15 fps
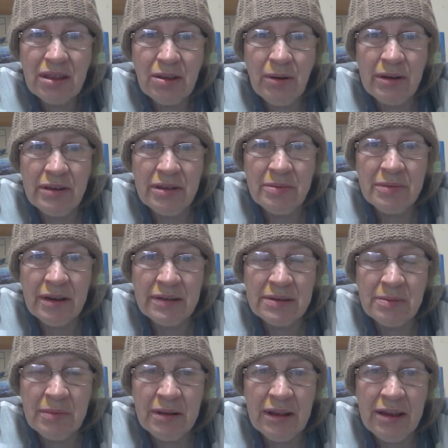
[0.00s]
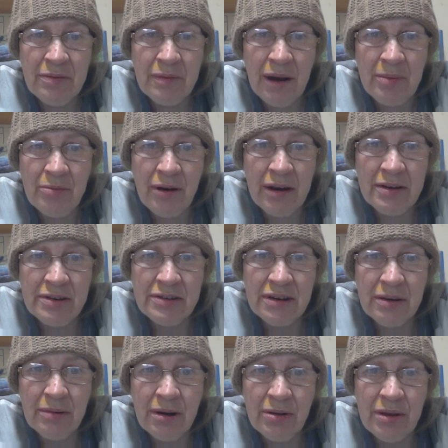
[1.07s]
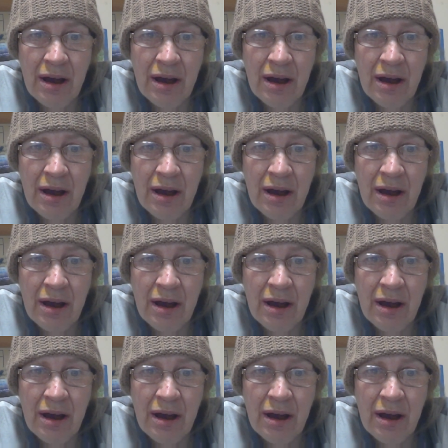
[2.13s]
One of them doesn't believe, but I'm praying she will.